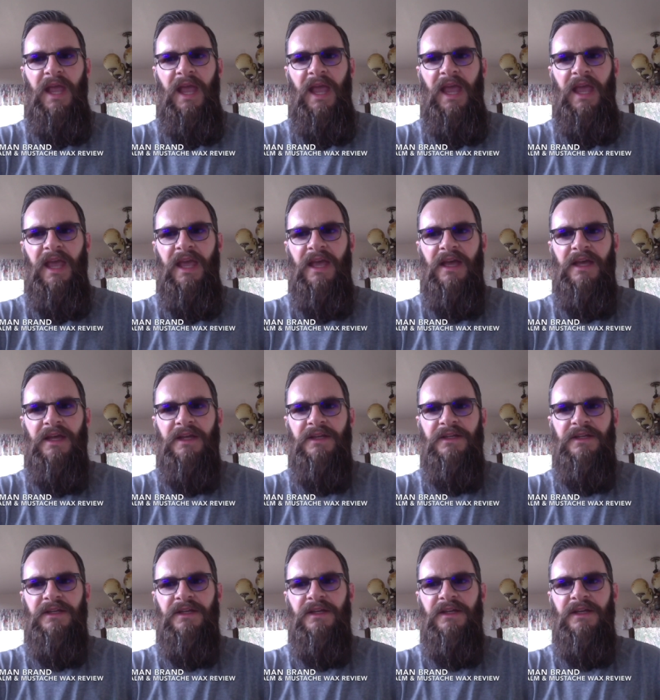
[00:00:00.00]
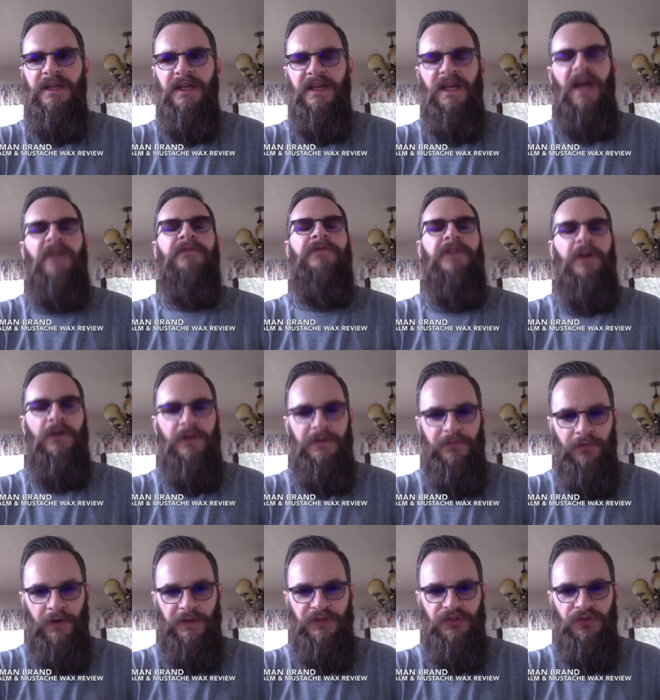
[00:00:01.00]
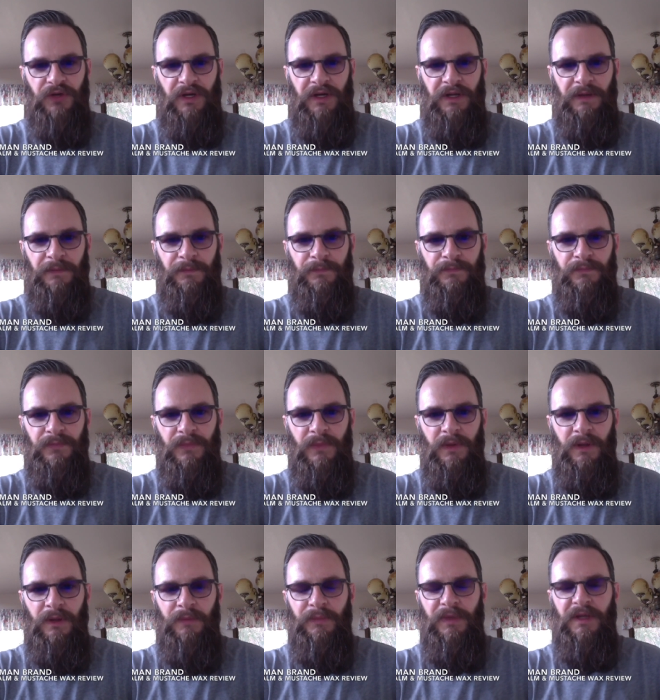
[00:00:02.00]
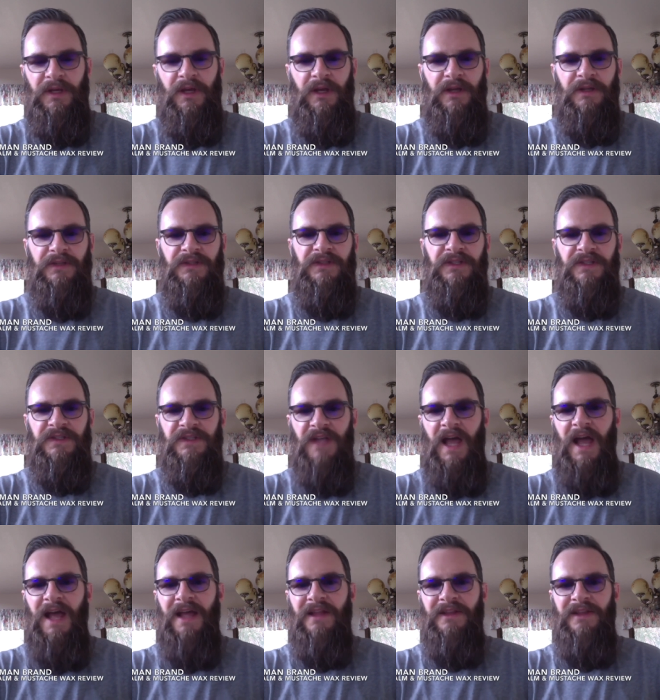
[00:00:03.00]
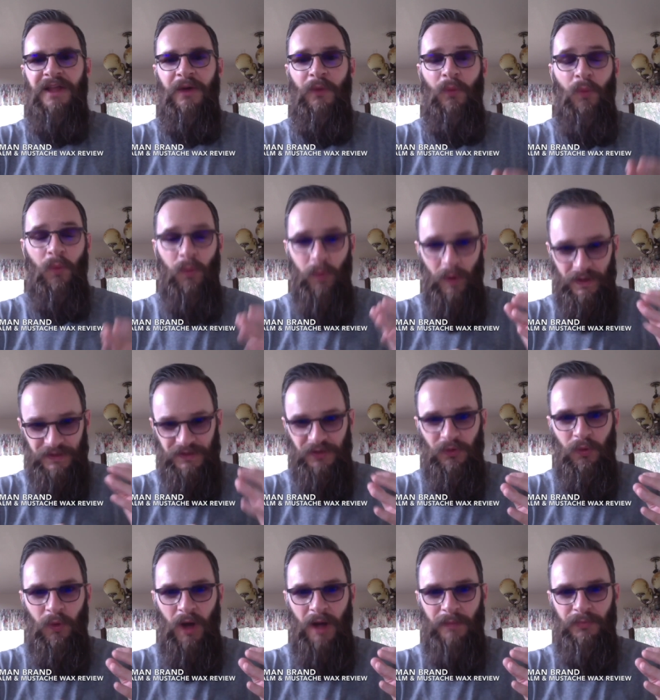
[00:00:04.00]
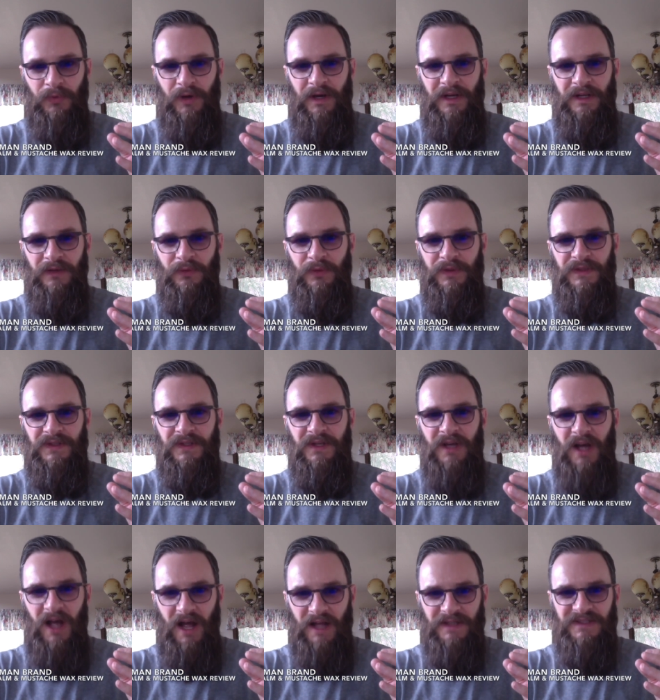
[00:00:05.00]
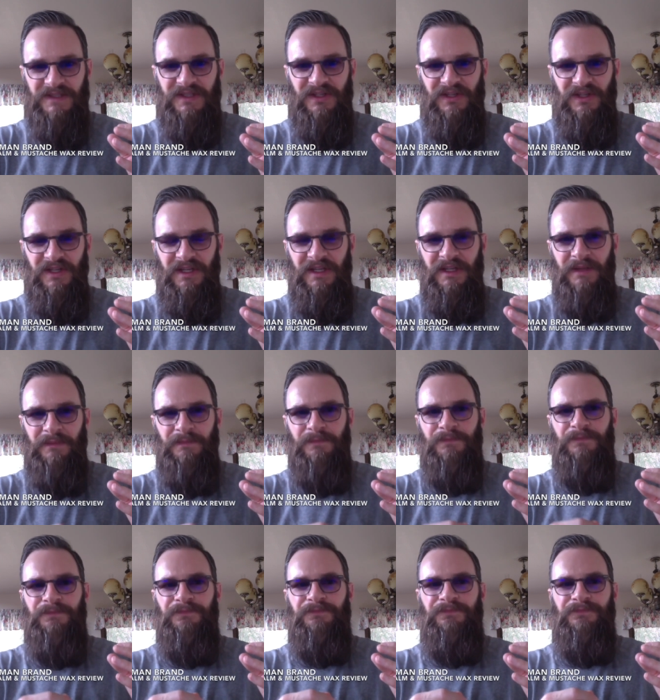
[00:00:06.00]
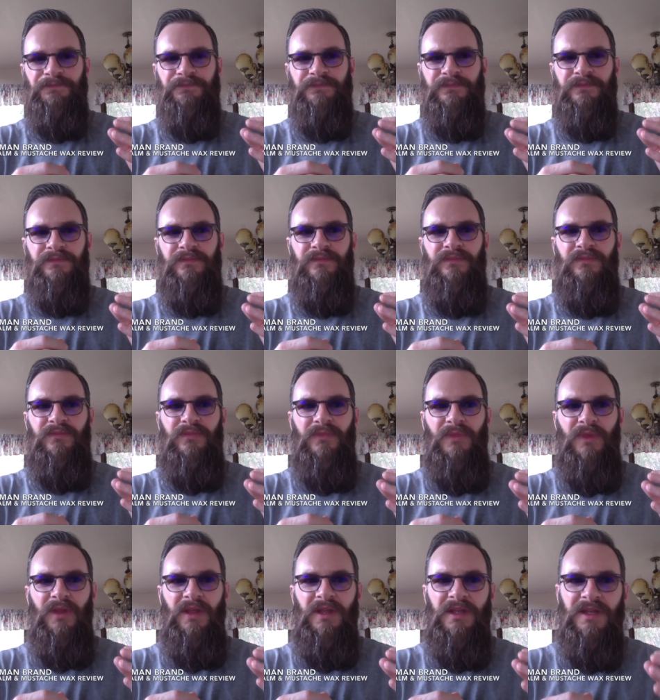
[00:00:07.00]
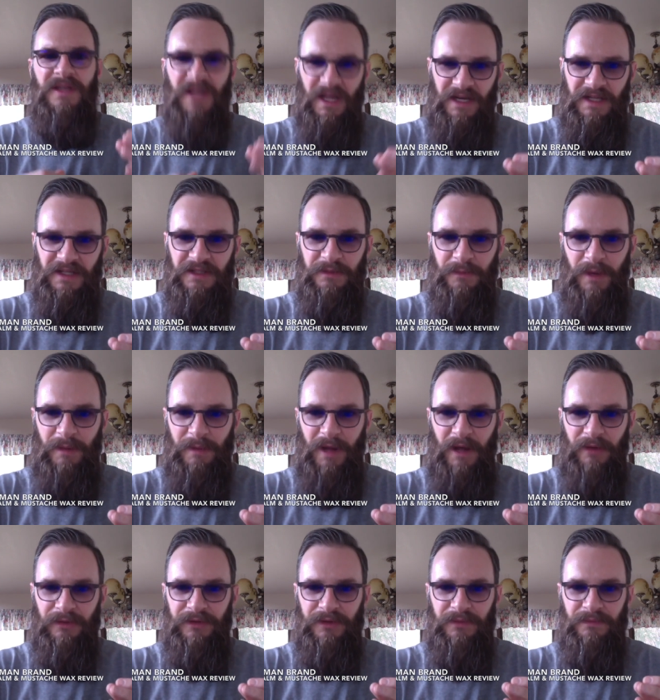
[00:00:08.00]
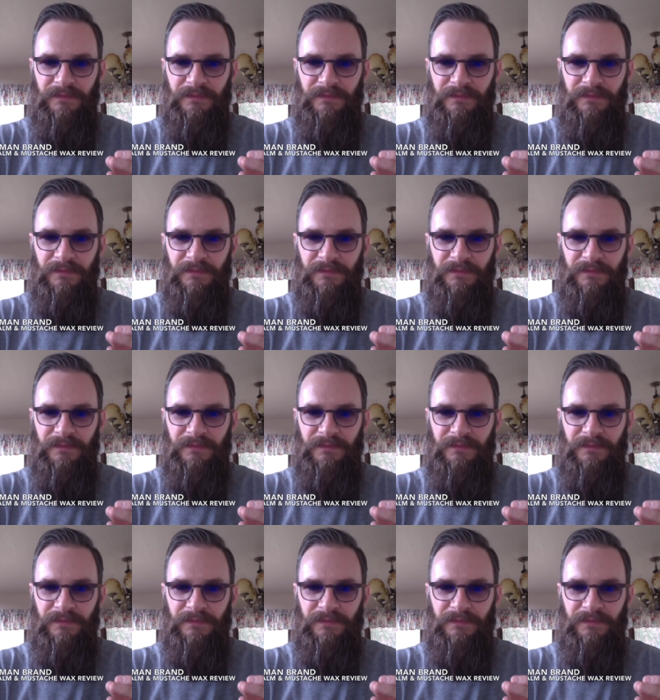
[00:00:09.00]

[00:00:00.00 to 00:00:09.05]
And it got very frustrating because the side that wasn't cooperating was constantly getting into my mouth.